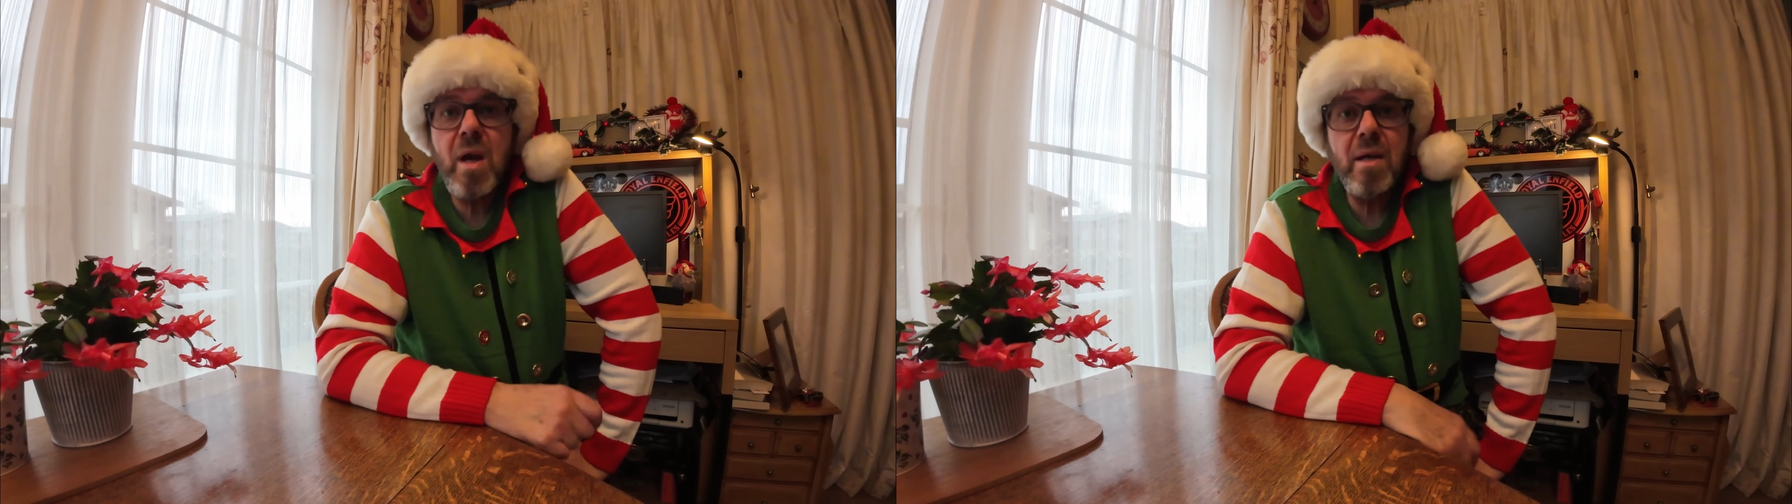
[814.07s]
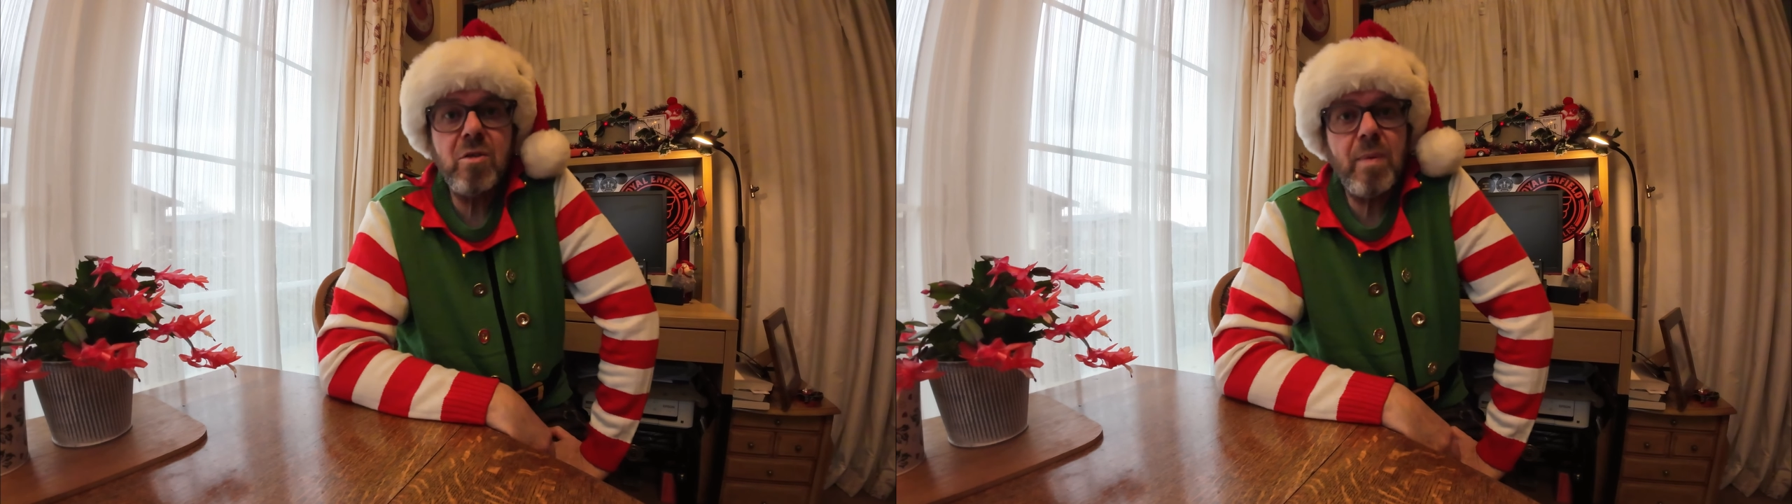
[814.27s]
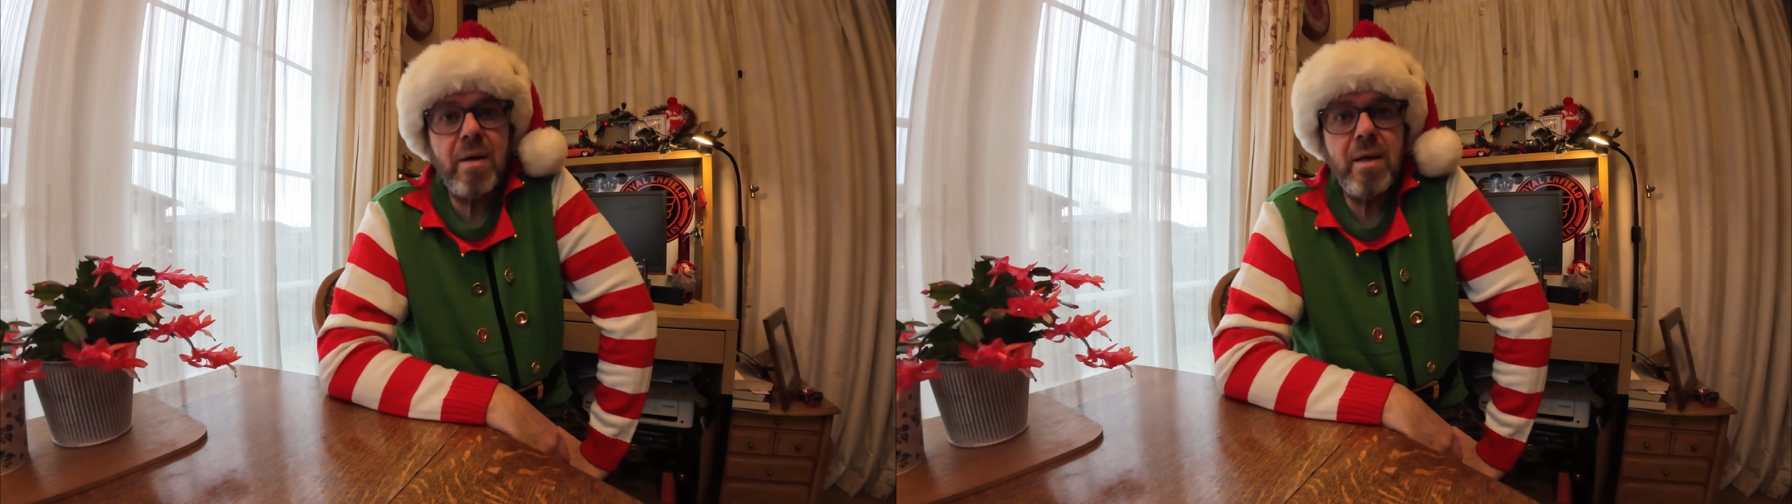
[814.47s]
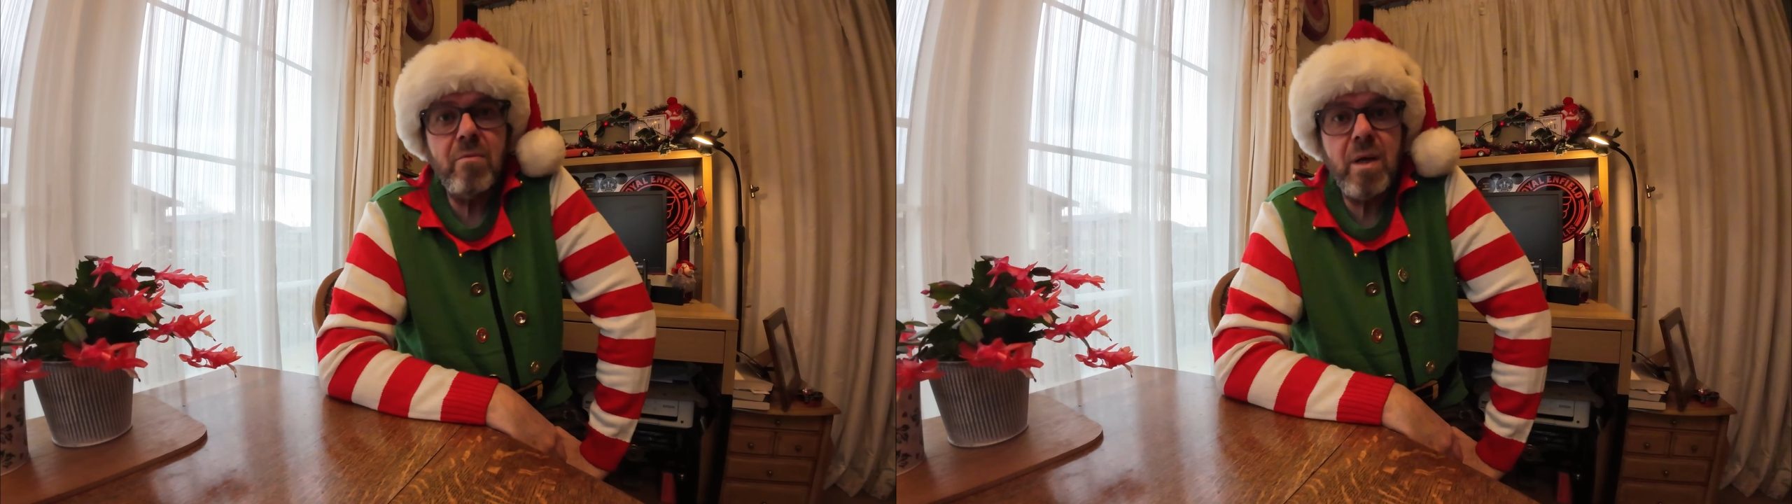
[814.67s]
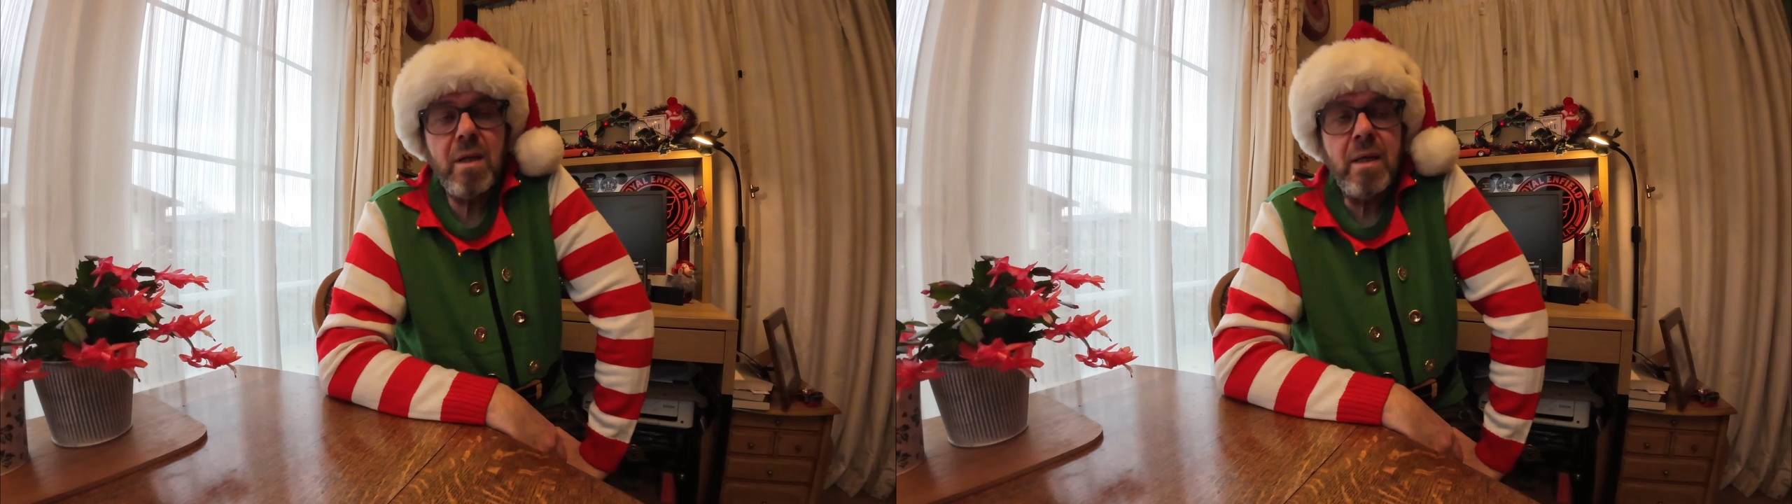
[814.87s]
yeah, that's about it
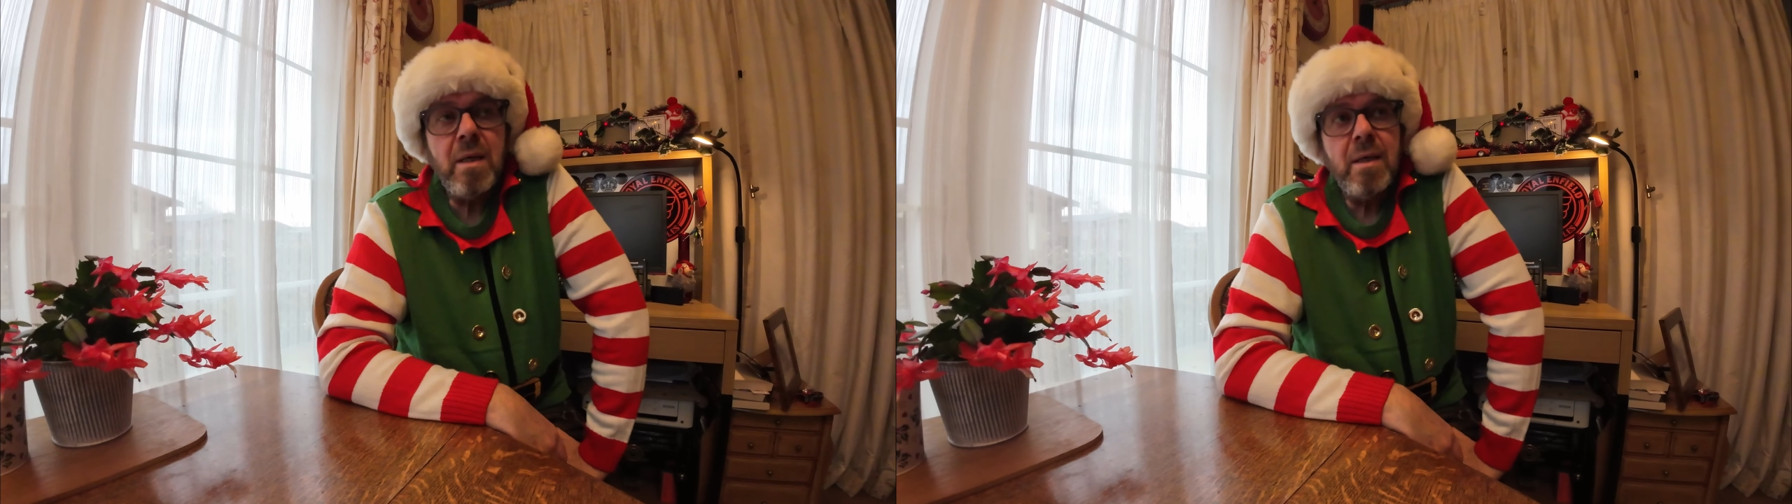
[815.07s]
really.